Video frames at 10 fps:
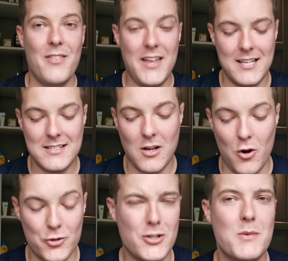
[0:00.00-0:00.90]
This
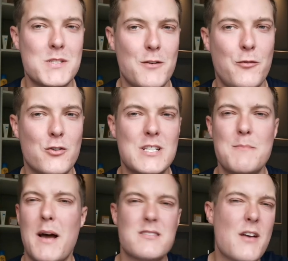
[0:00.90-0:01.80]
also comes in at
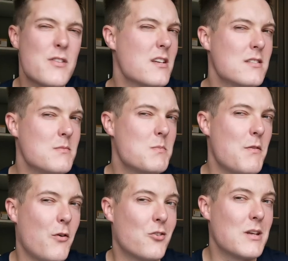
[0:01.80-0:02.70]
fourteen pounds. Everything seems to
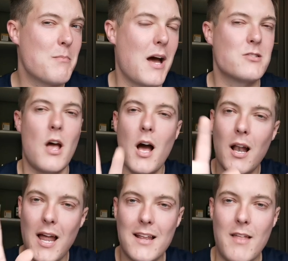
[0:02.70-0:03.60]
be fourteen pounds.
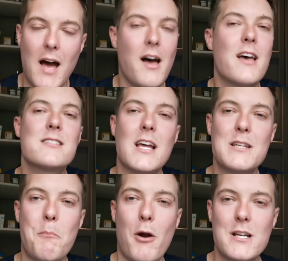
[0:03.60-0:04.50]
I like that. A
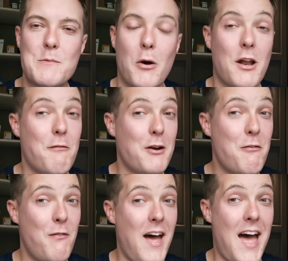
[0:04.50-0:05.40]
standard price point, a very
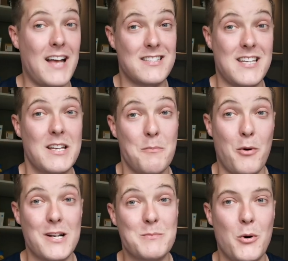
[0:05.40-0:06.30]
fair and
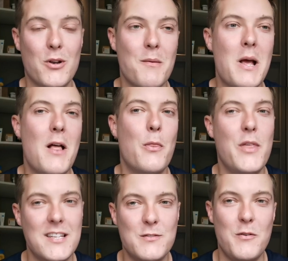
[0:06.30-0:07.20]
standard price point.
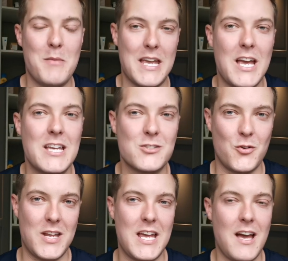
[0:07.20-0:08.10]
This for me is
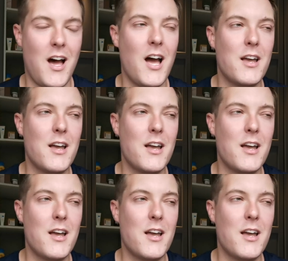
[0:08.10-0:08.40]
on here.